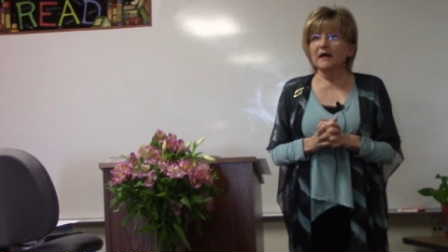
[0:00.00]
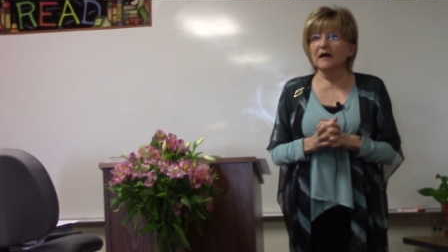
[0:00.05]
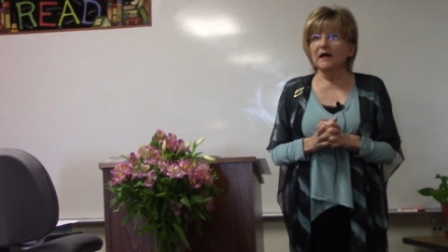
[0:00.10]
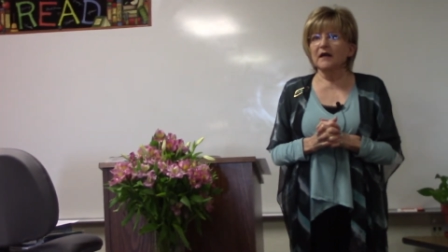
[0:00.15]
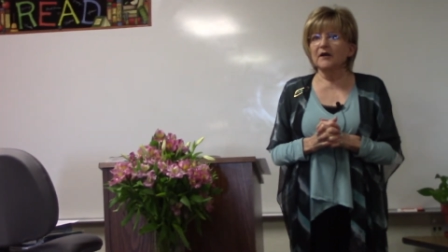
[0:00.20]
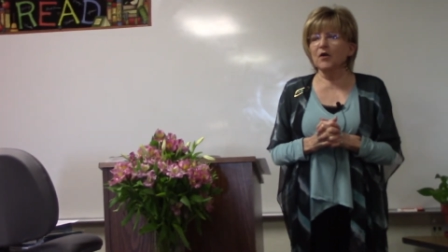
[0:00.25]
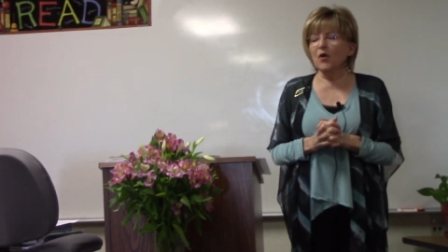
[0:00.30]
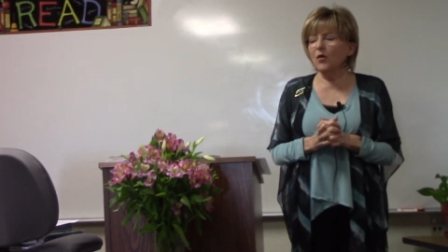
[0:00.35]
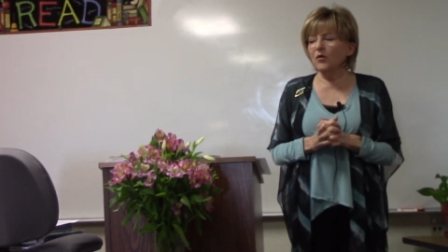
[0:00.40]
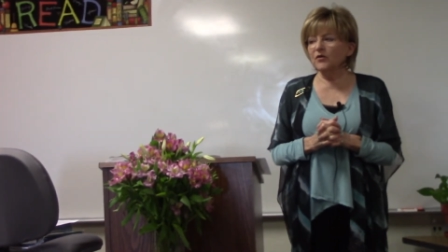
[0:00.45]

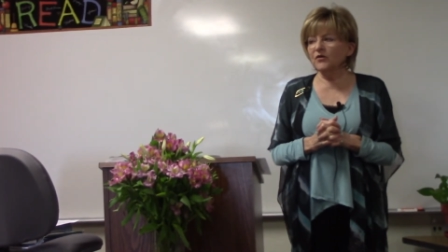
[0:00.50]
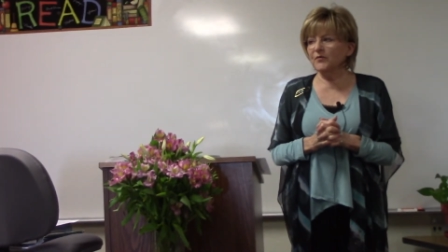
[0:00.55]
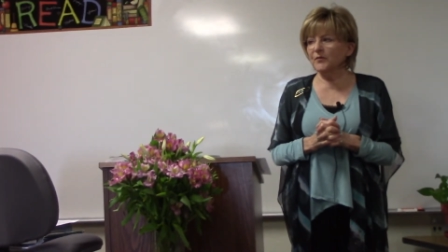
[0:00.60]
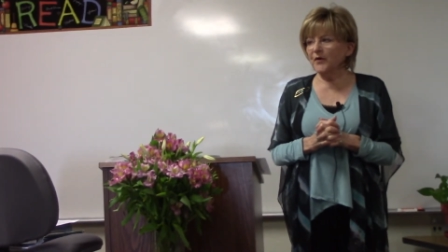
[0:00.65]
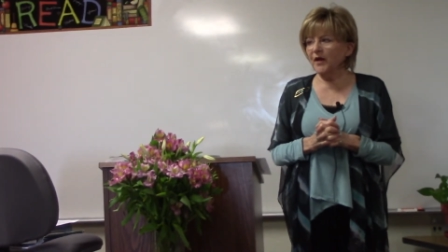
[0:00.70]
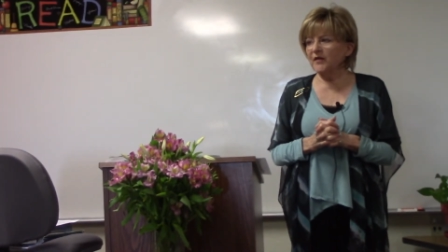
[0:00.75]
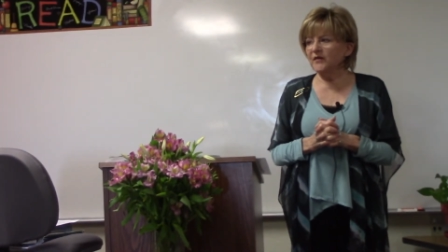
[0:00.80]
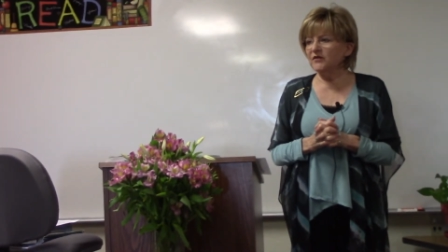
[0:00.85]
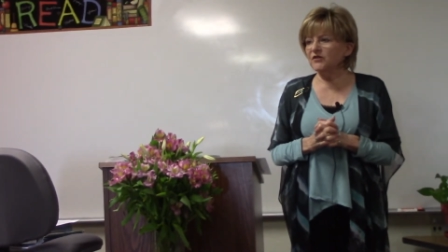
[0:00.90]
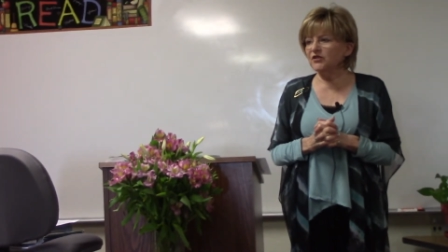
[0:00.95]
an older
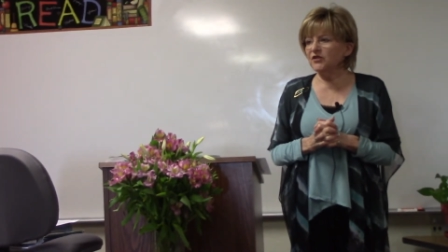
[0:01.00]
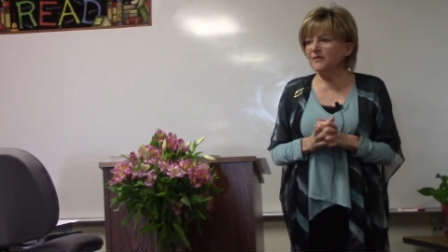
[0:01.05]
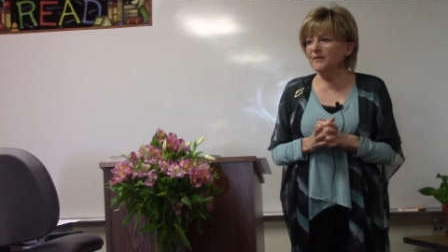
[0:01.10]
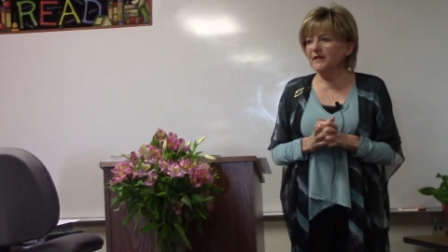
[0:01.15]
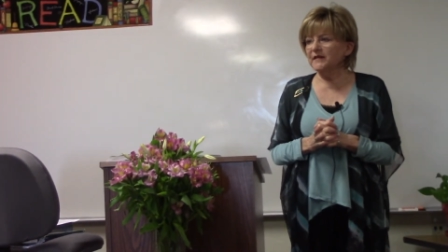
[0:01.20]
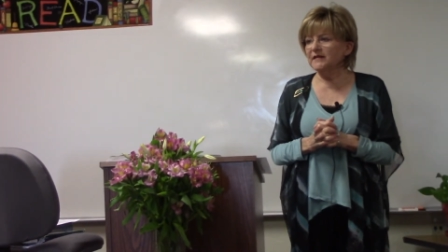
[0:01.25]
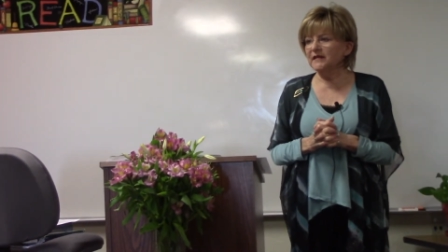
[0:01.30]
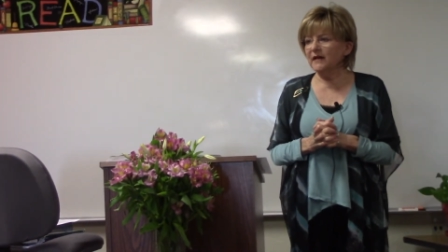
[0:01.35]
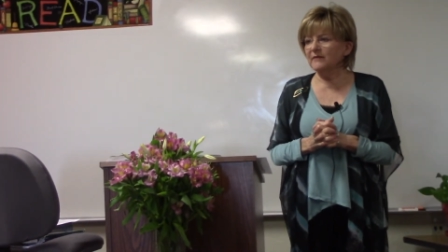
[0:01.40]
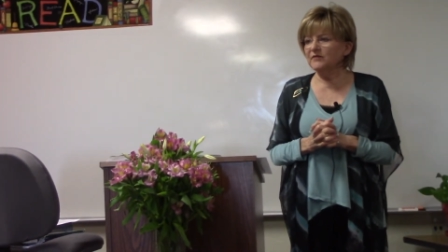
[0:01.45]
brother should
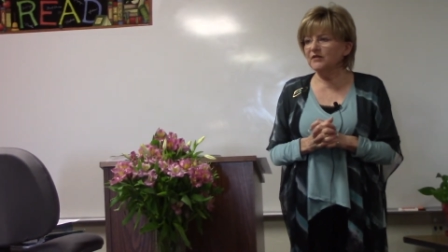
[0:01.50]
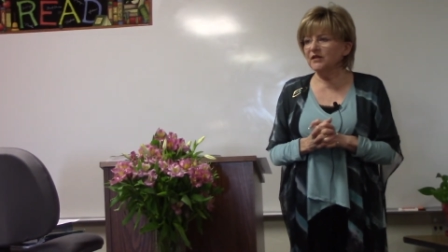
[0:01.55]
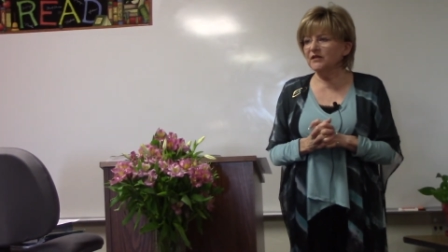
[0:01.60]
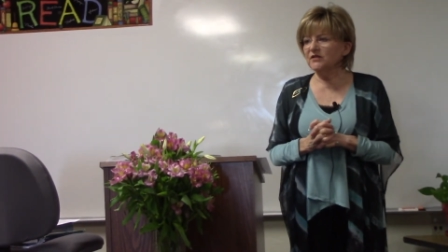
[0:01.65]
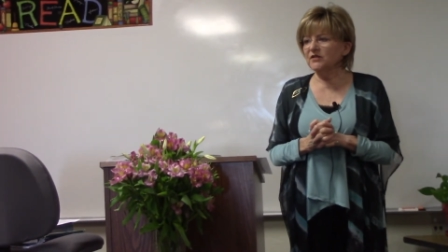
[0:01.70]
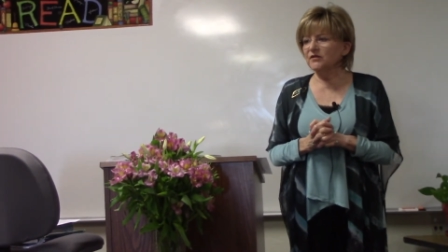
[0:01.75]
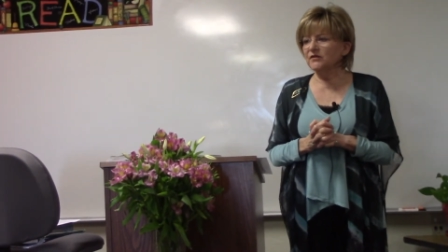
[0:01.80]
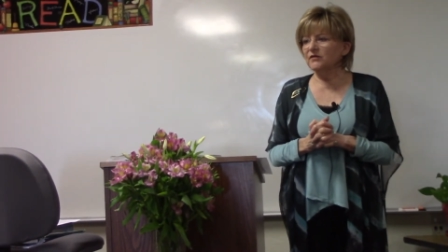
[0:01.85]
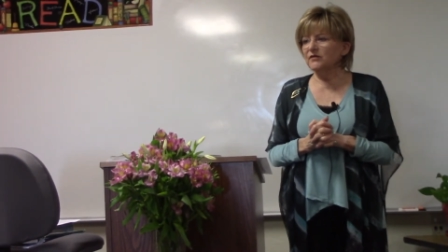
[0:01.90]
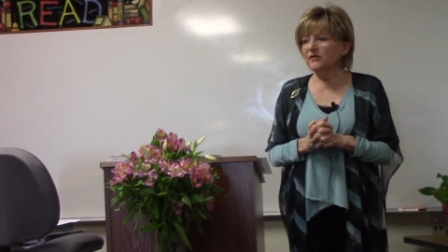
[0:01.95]
be subject
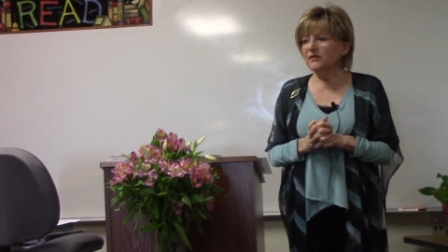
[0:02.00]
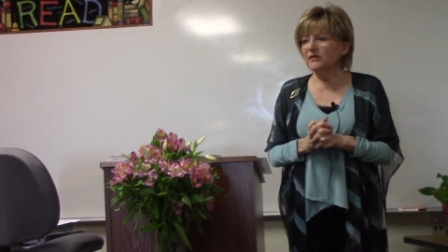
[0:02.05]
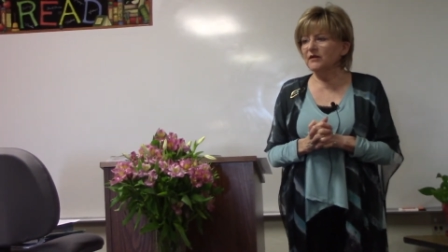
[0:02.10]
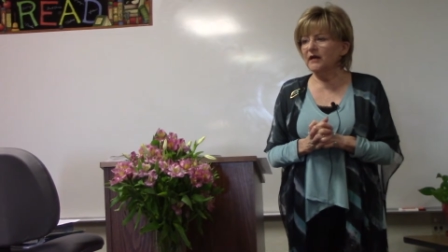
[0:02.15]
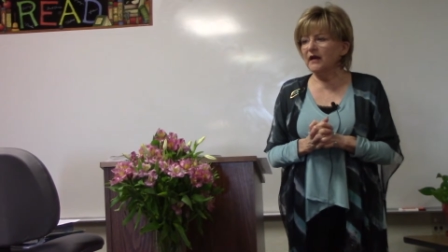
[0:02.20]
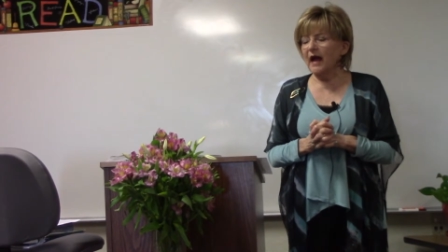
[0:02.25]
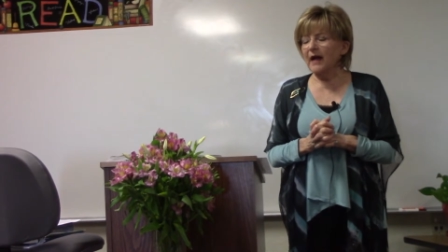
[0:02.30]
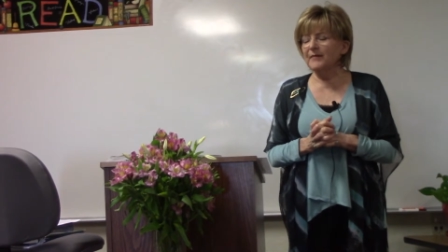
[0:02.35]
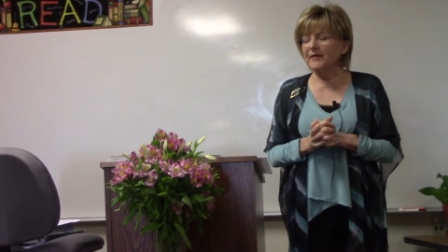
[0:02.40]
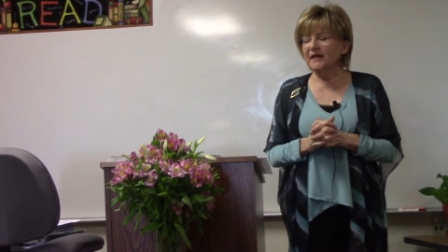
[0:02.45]
to,
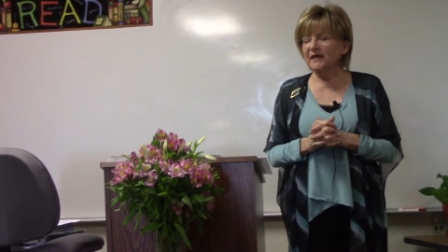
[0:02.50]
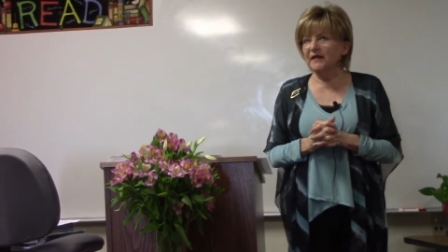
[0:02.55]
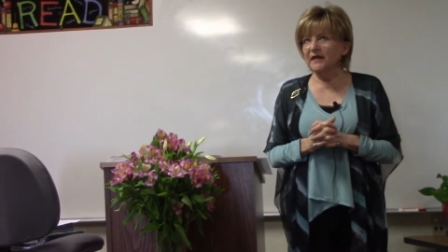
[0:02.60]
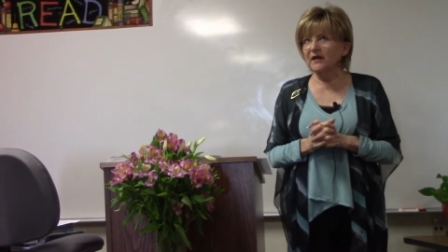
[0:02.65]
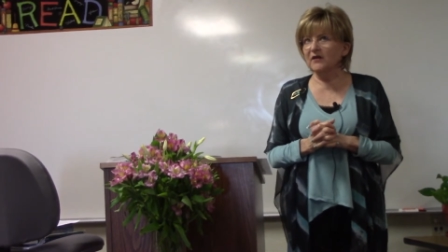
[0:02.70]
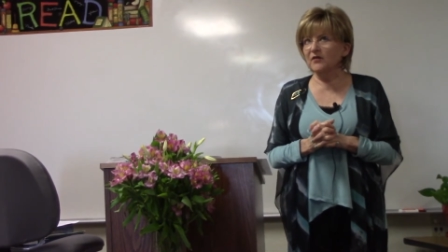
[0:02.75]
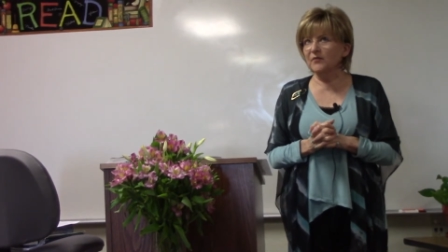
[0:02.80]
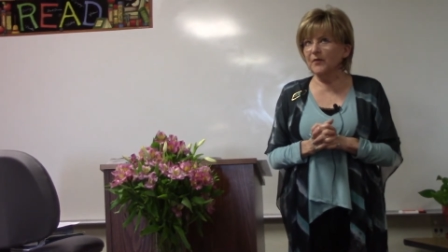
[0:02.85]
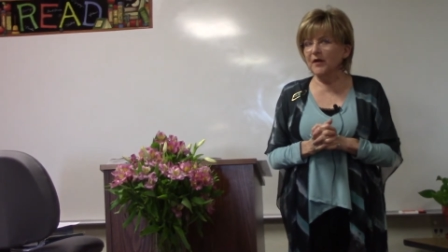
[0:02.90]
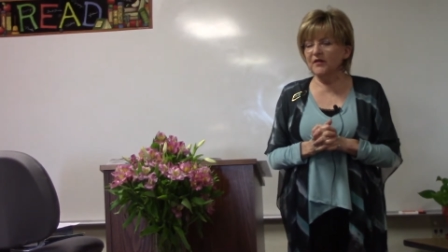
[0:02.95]
I mean, a
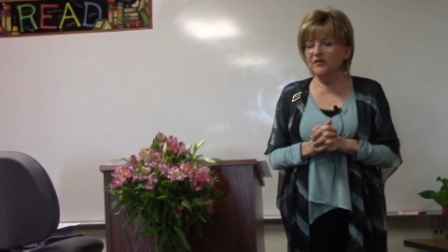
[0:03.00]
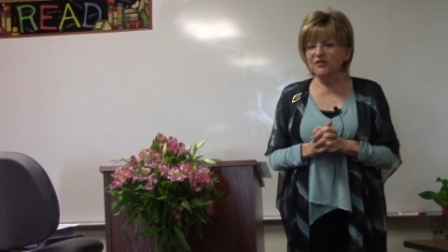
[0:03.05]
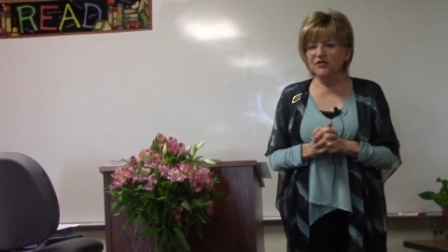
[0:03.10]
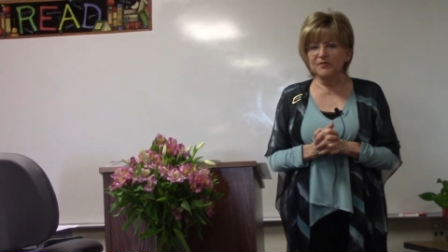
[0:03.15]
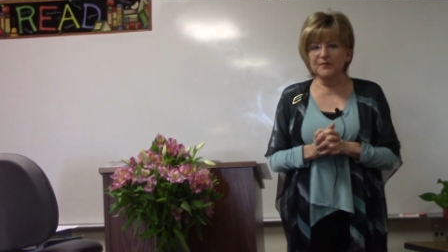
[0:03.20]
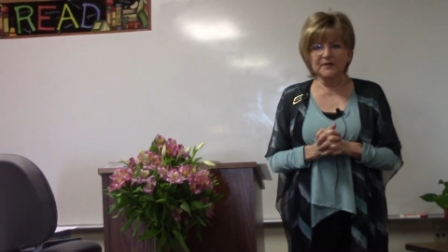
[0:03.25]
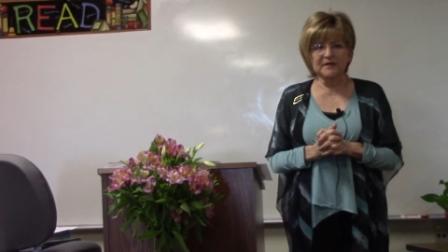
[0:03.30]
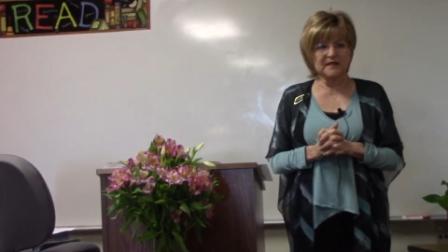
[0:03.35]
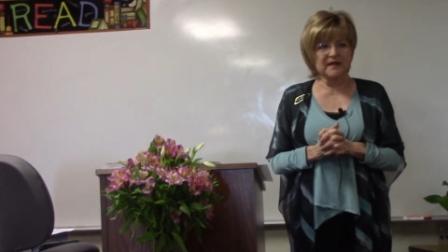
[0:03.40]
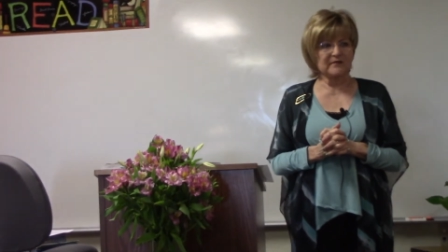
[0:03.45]
younger brother
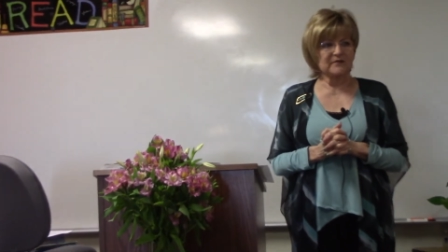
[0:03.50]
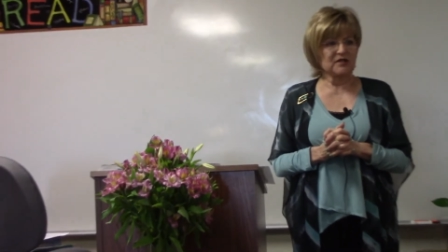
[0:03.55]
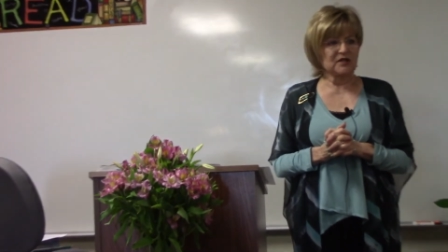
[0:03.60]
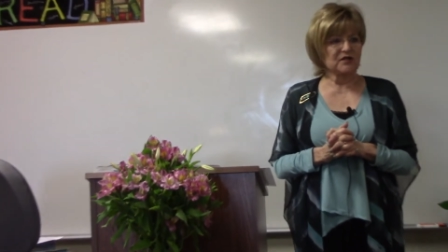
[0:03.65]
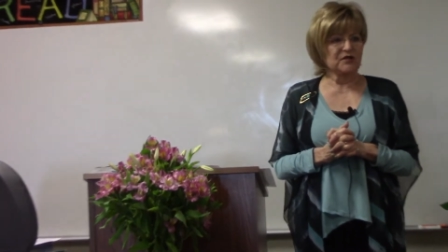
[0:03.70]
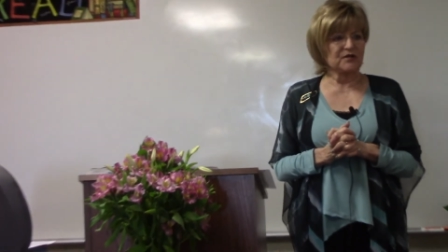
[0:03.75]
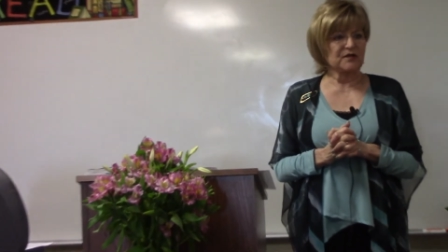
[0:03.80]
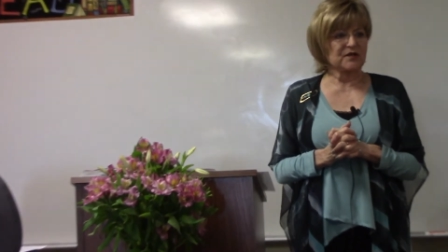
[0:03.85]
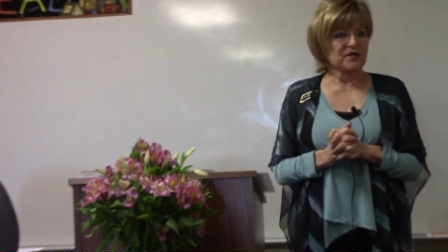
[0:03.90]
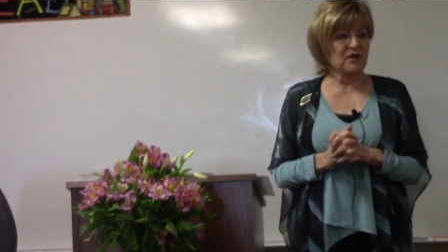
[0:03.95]
should be subject
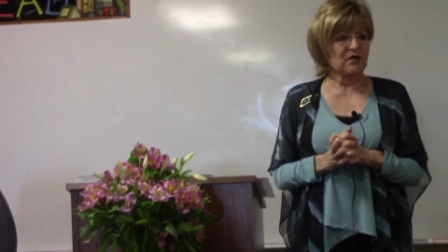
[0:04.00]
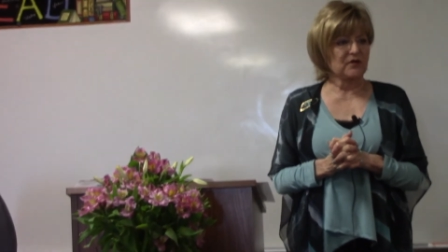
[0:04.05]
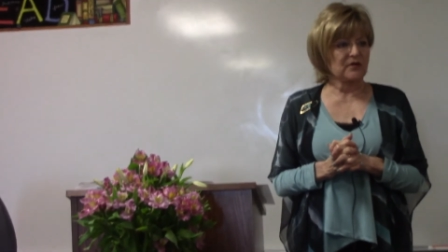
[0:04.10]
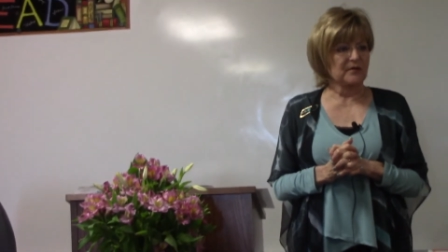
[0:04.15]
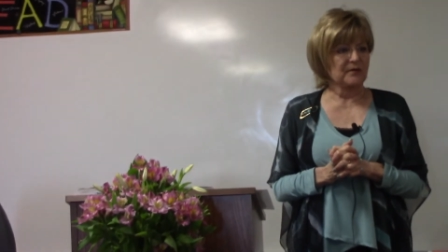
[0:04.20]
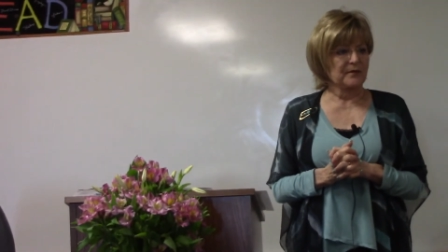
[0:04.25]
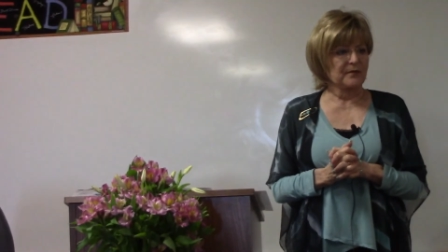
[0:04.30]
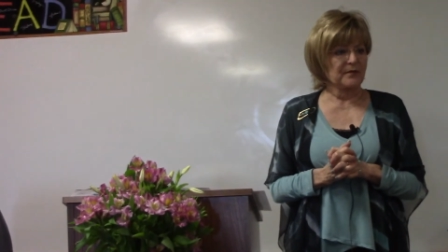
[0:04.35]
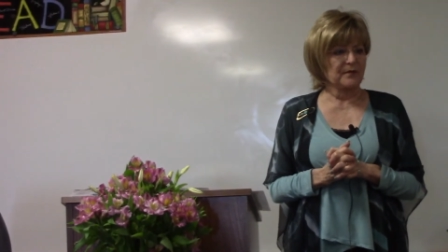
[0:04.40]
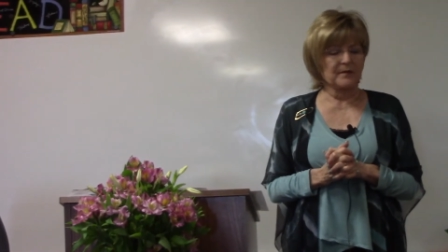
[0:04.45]
to his older